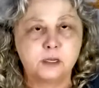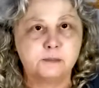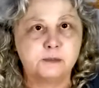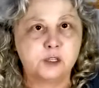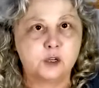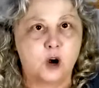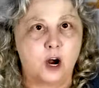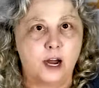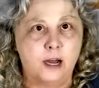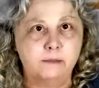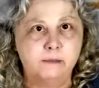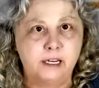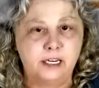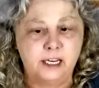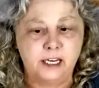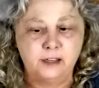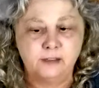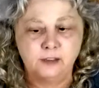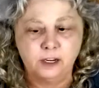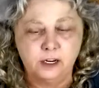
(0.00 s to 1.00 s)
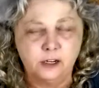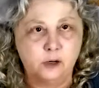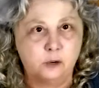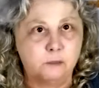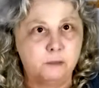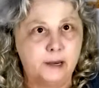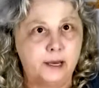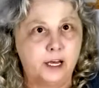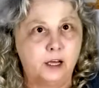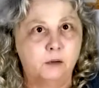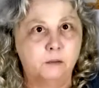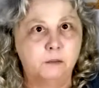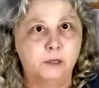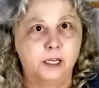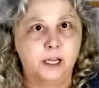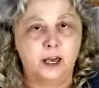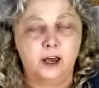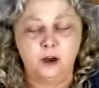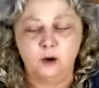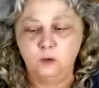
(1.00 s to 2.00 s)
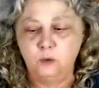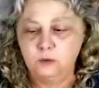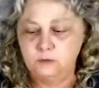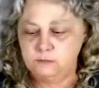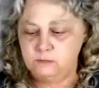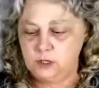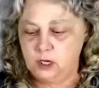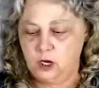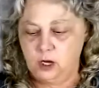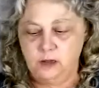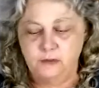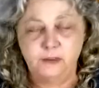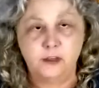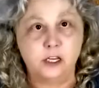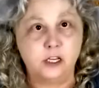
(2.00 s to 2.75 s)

If you subscribe and hit the little bell below